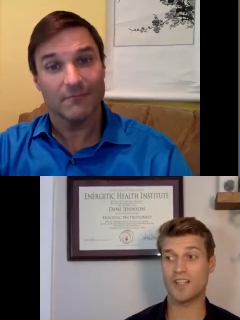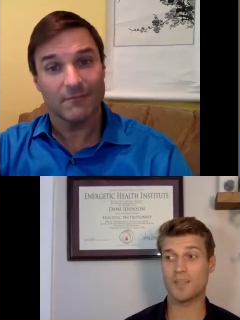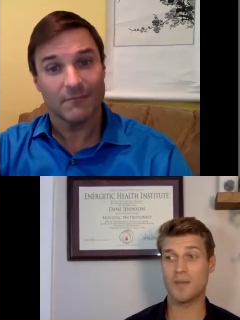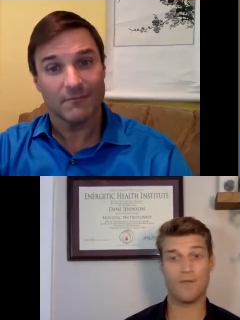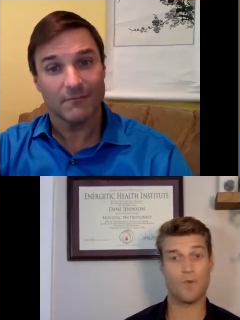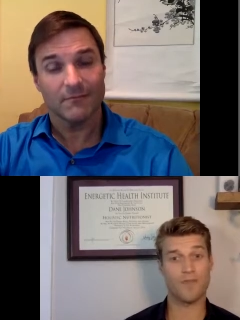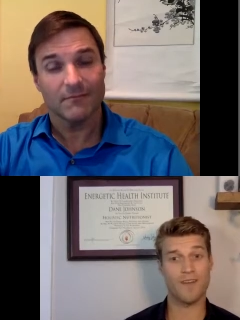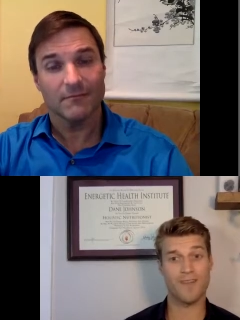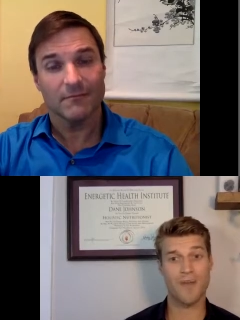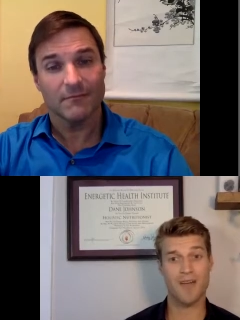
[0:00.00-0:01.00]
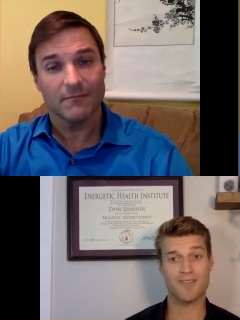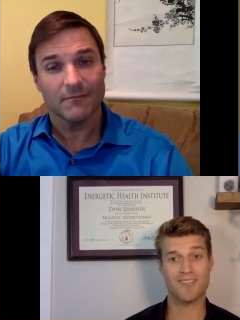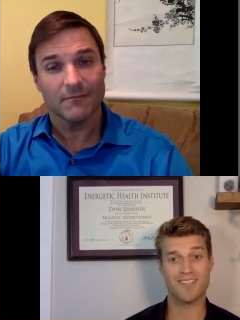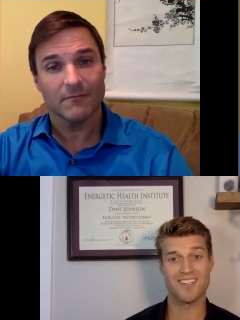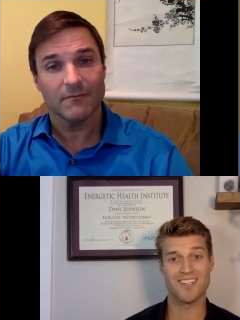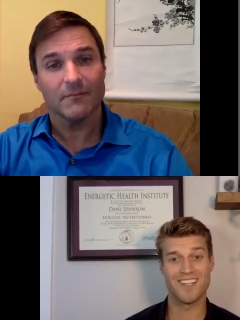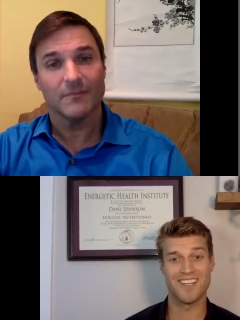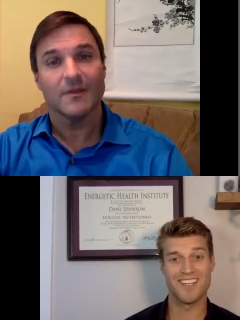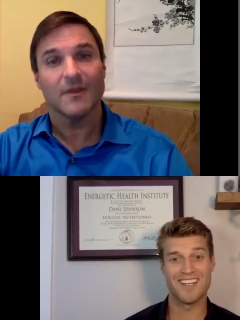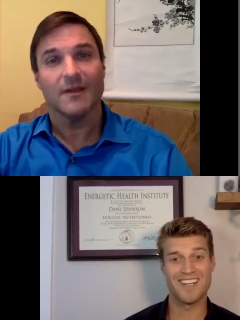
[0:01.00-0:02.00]
Speaker 1: about 45 pounds.
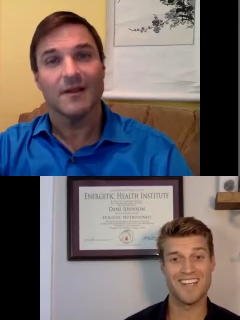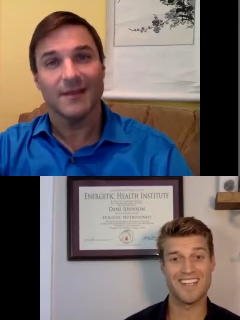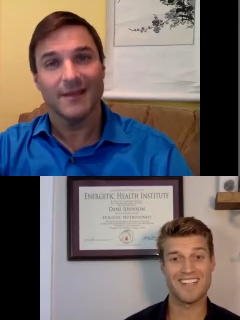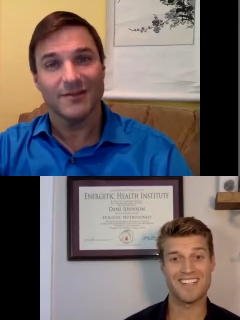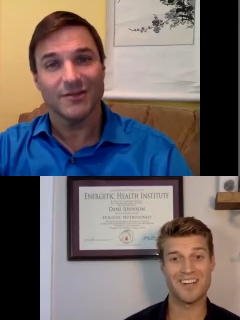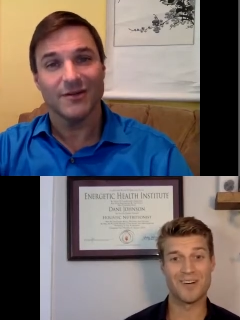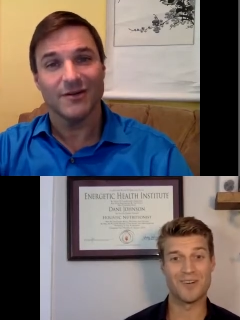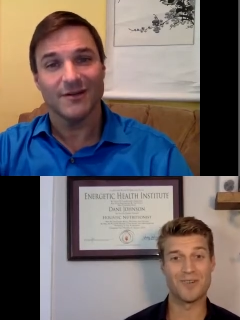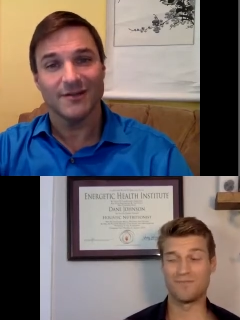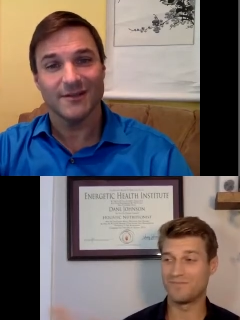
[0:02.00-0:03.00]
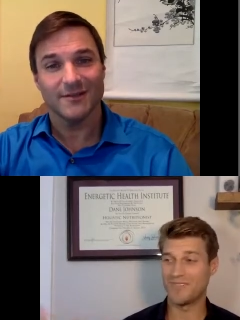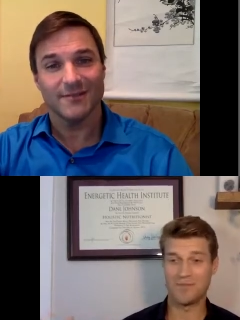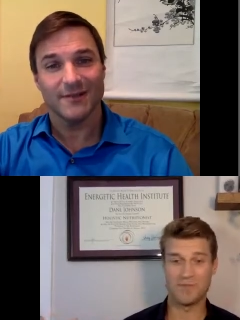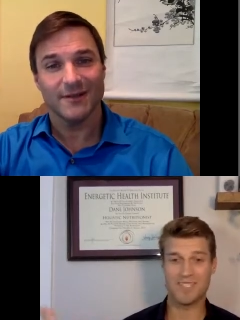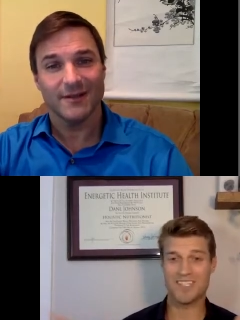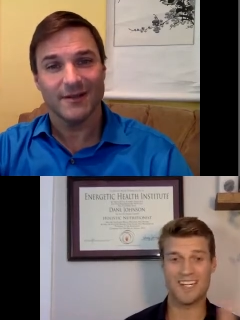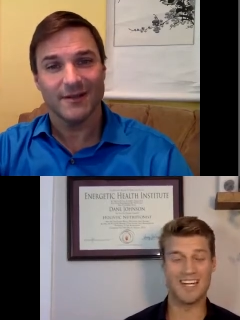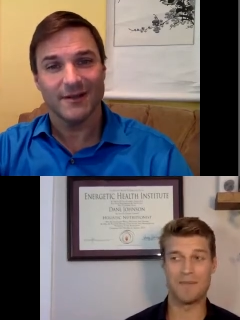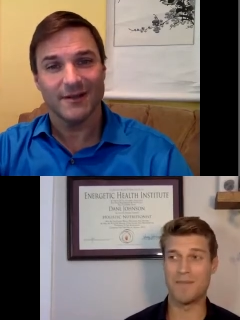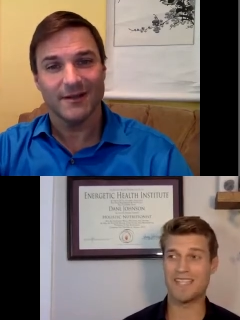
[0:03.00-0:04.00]
And so it was uh,
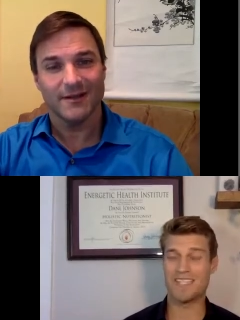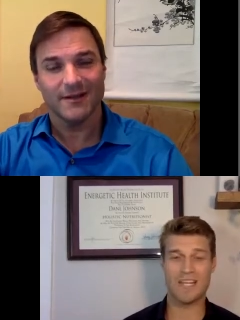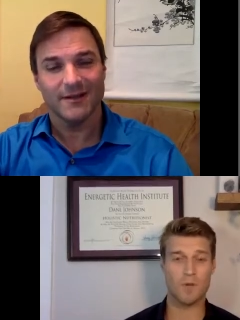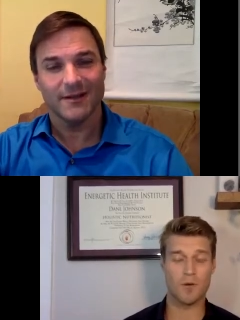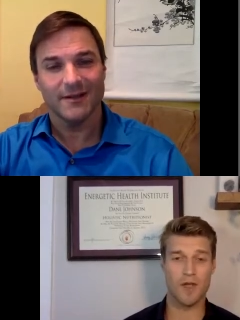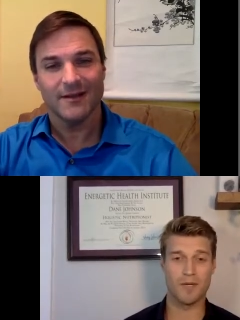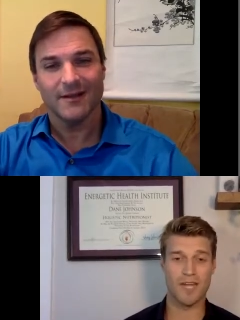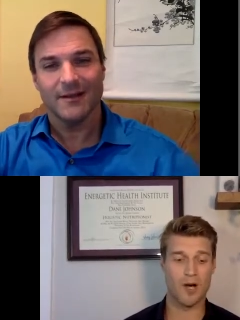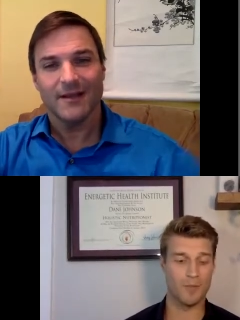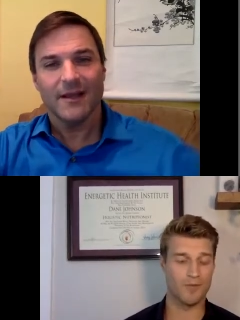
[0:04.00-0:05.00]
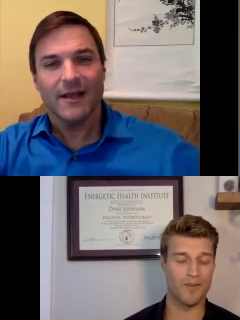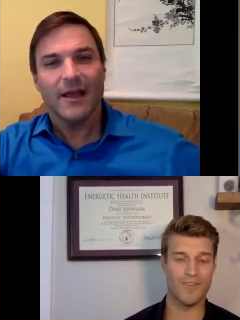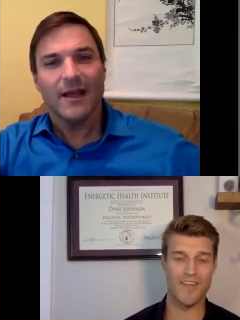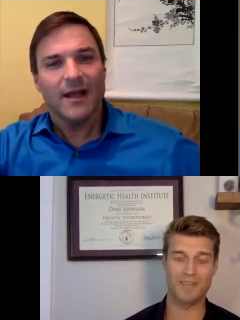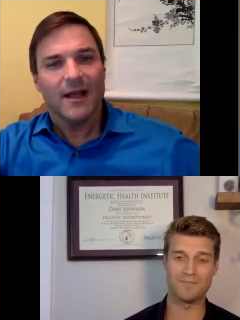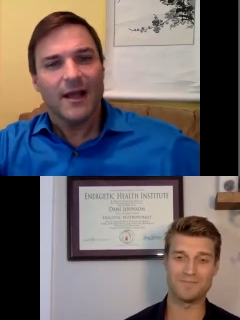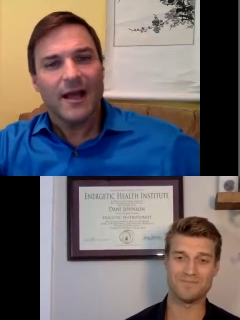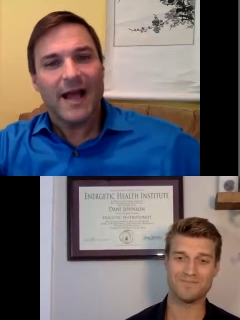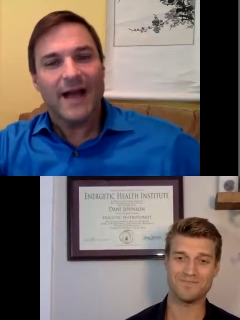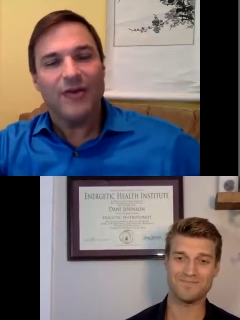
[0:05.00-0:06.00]
amazing that we were able to help her fund that.
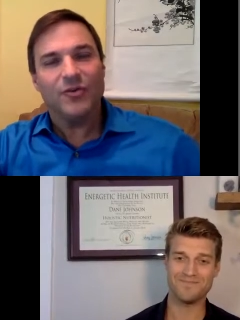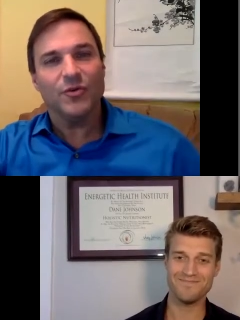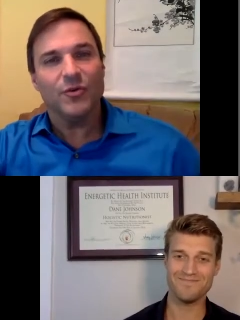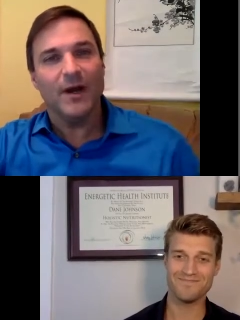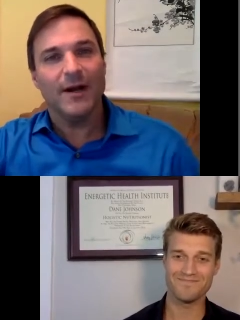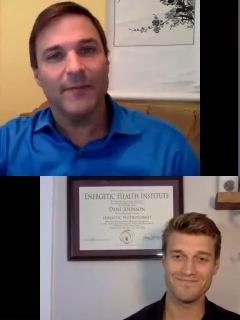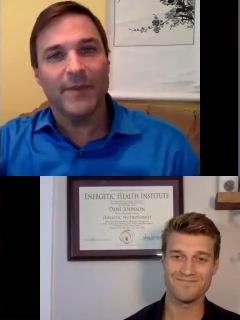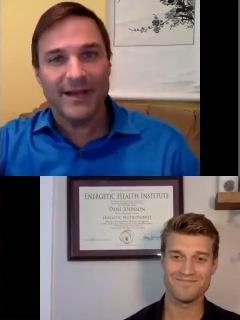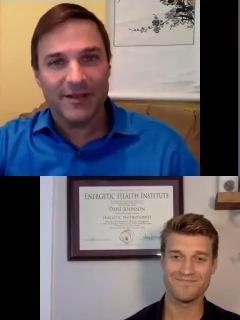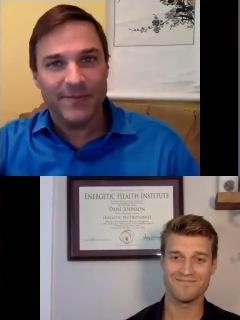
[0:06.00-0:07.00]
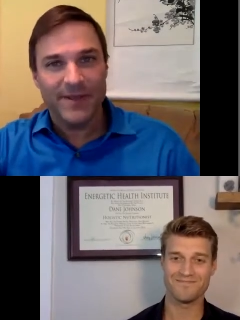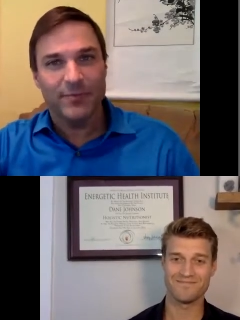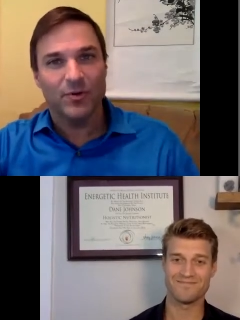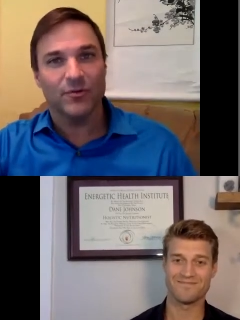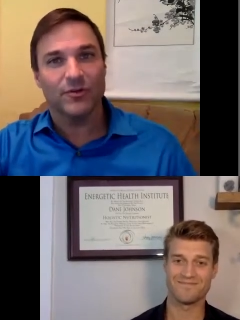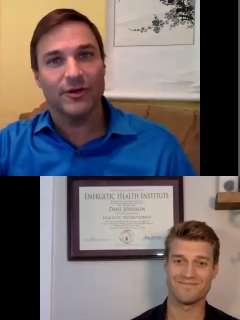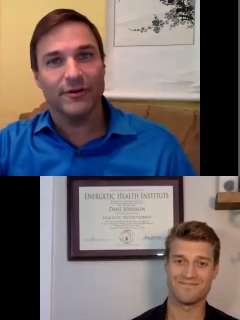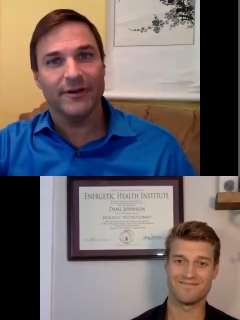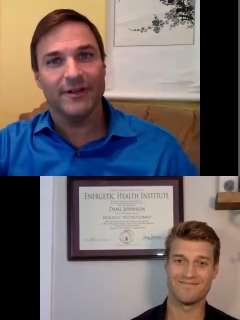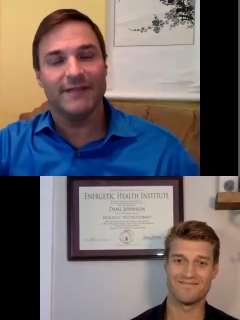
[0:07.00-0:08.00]
Speaker 2: How do um, how do people
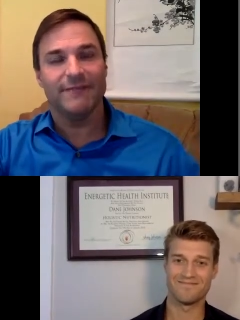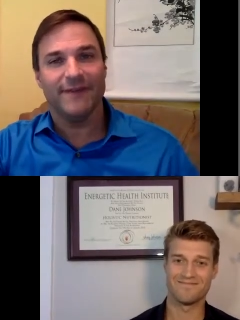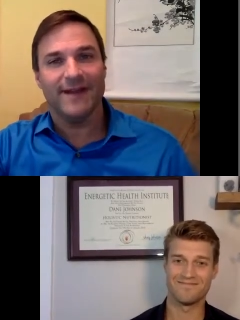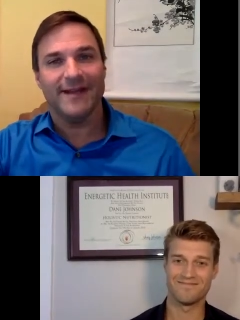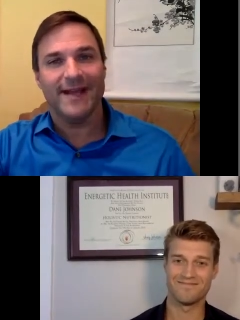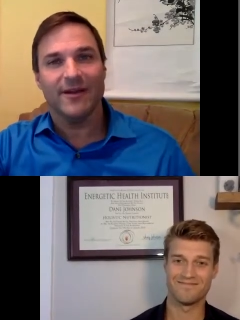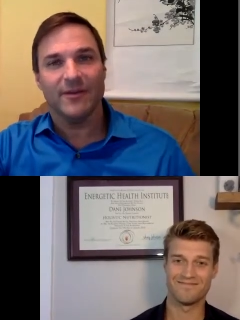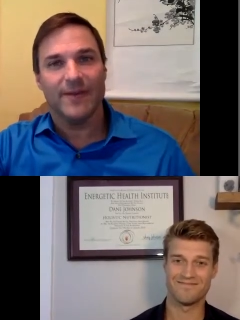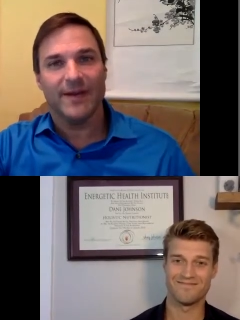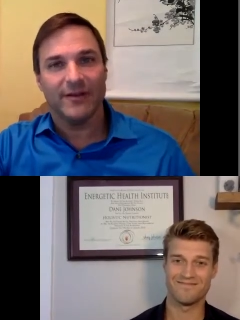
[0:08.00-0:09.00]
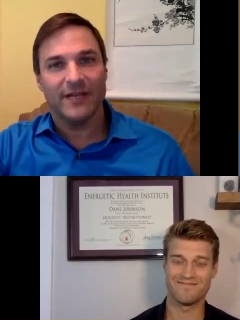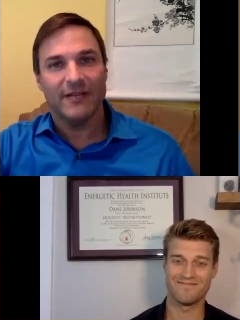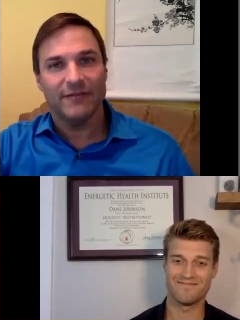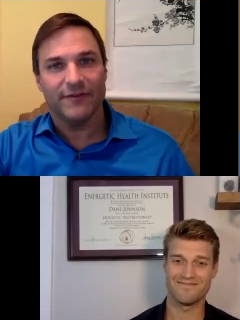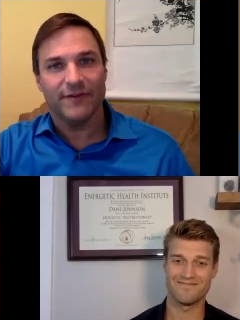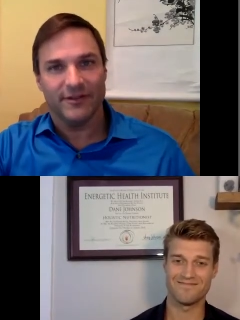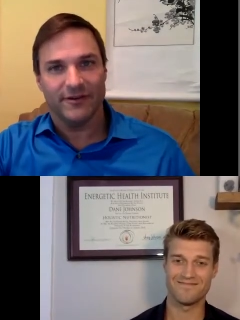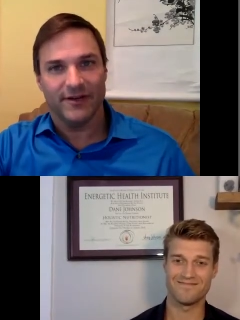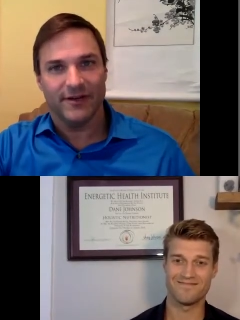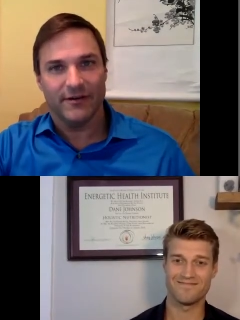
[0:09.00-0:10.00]
currently find out about eFund
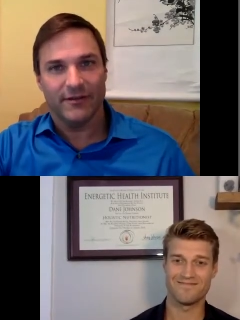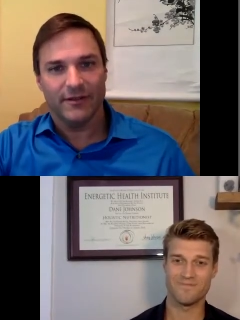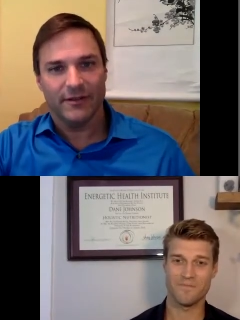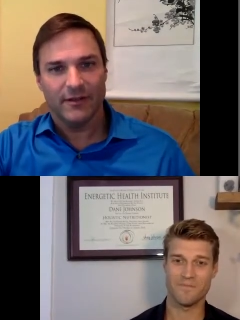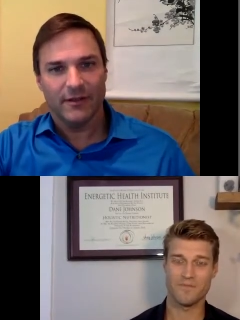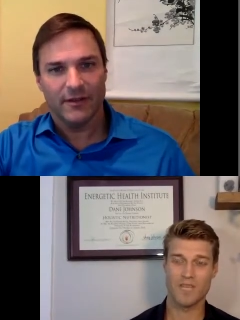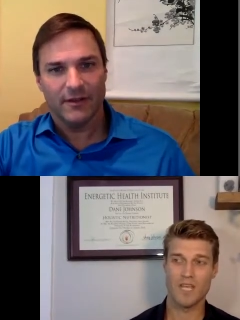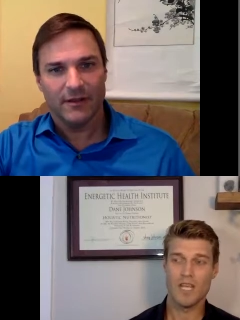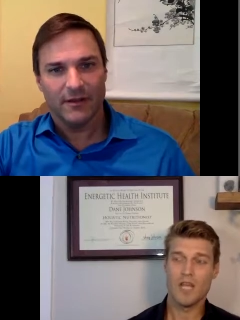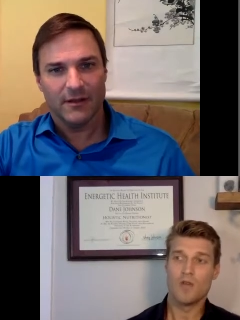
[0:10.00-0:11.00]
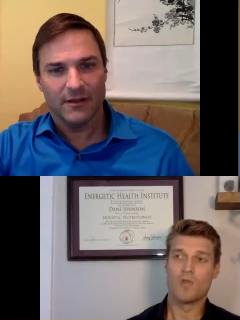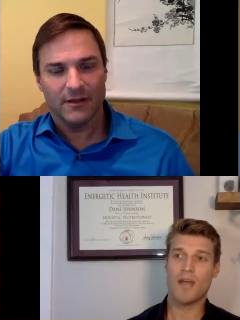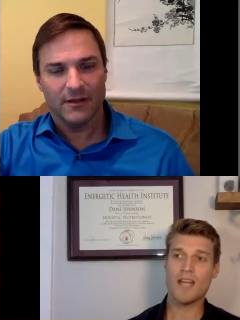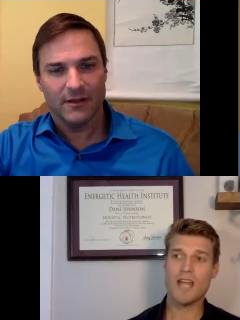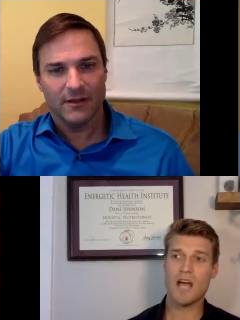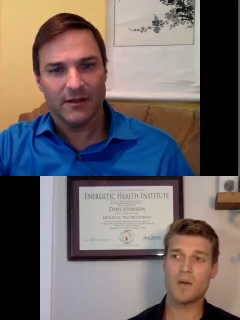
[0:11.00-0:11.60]
Your Health?
Speaker 1: Right now, a